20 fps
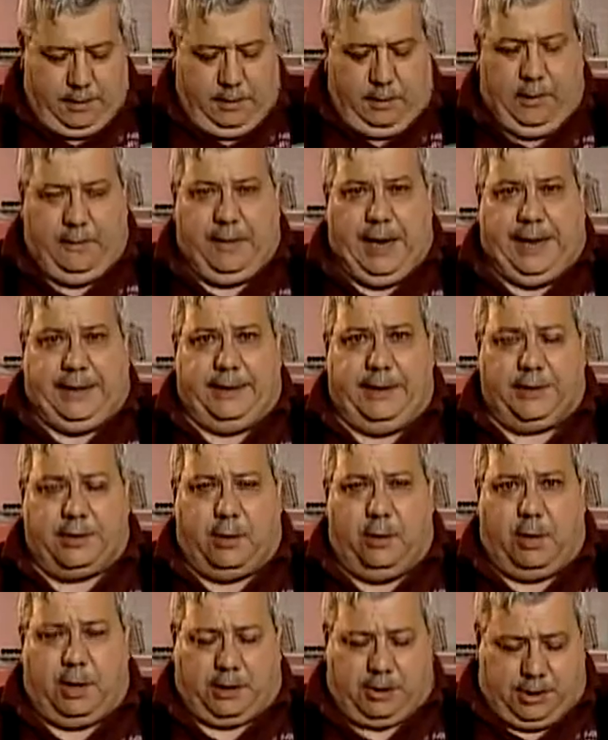We've had this
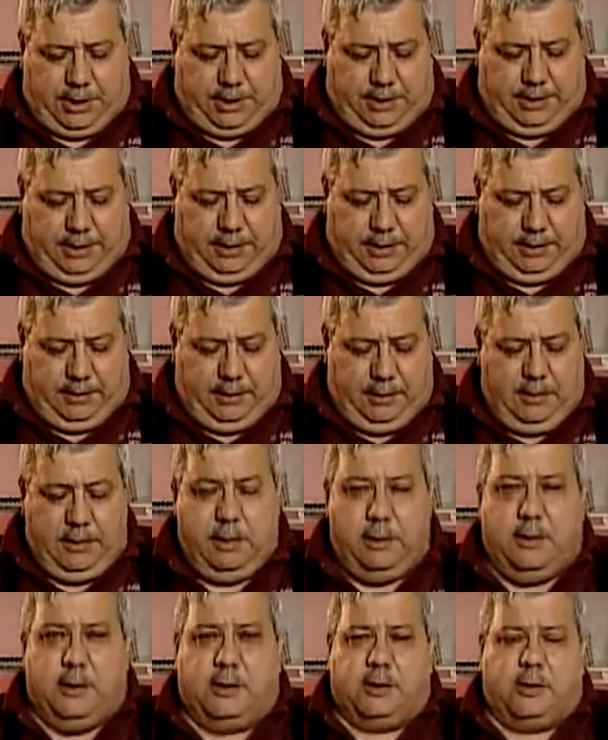cork sitting in
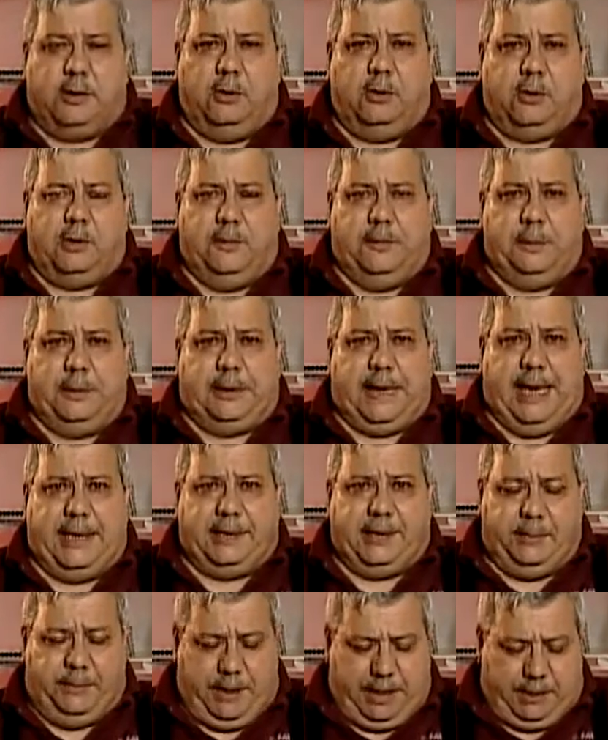a solution of potassium